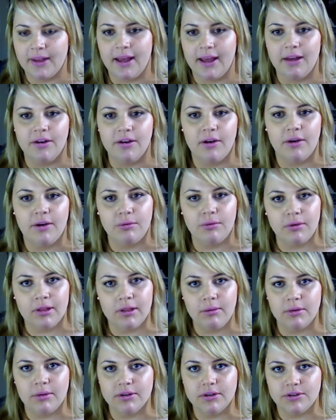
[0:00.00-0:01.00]
I don't know, I
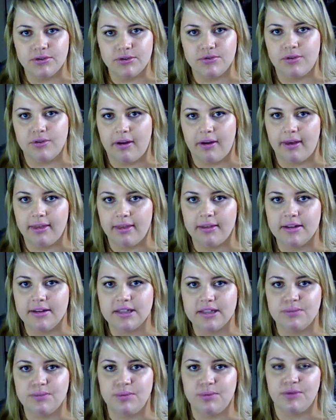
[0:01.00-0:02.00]
really wanted to try
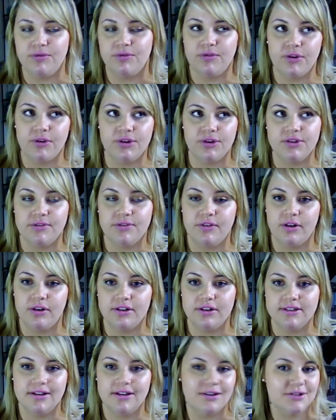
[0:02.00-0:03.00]
this, but first of all,
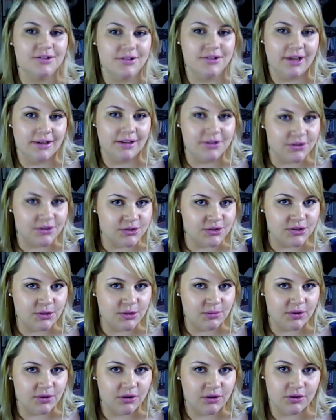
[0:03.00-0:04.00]
it's hard to get here in
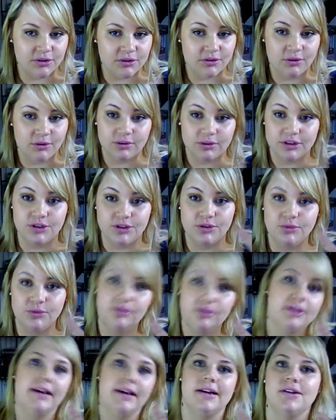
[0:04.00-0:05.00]
Germany, or only 2
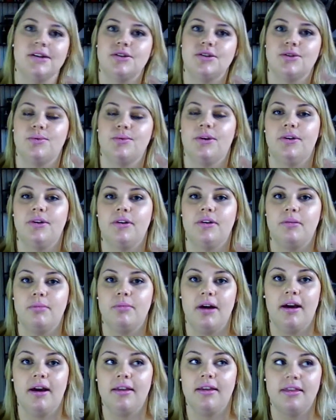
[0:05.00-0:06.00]
locations where you can
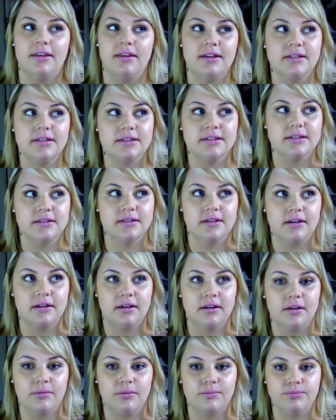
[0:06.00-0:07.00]
buy these
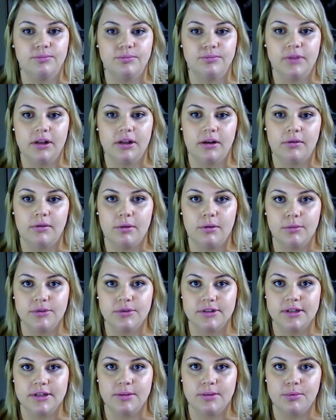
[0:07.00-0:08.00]
Laura
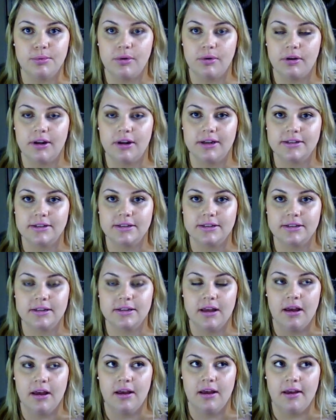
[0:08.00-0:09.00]
Mercier products,
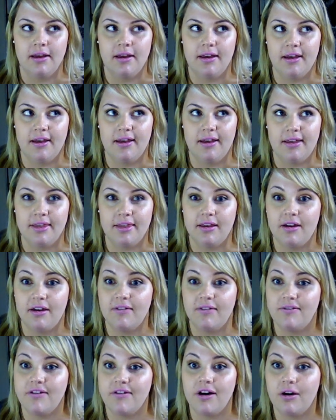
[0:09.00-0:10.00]
and they are
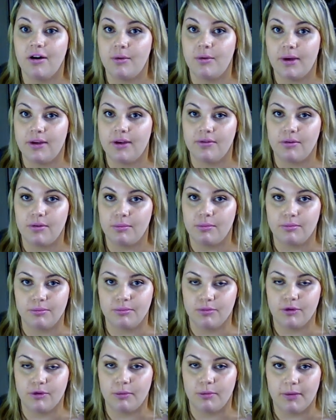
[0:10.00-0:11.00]
far away
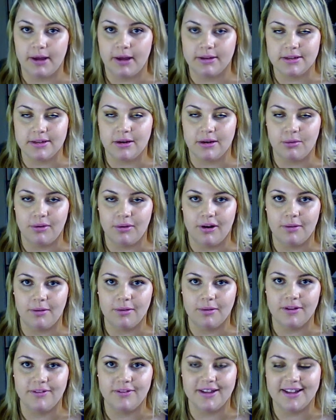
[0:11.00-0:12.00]
from my town where I'm
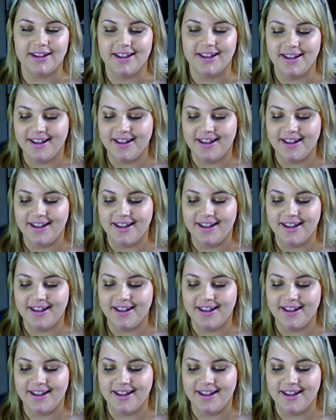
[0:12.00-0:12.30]
living.